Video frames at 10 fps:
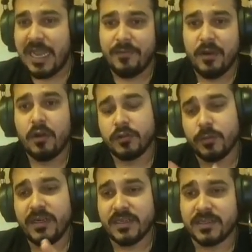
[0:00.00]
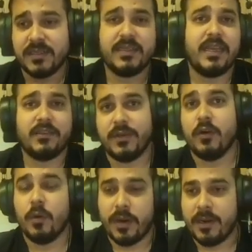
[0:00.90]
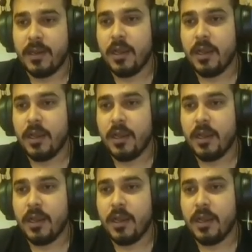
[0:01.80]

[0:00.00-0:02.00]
I will also be discussing as we go ahead.